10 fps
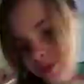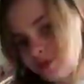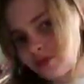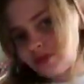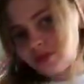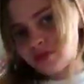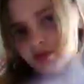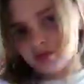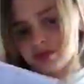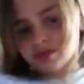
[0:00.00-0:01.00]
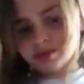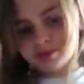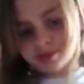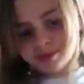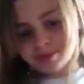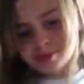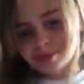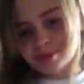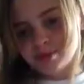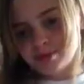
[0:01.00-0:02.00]

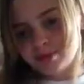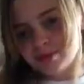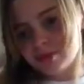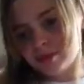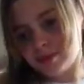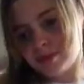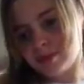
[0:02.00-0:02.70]
Nothing is said.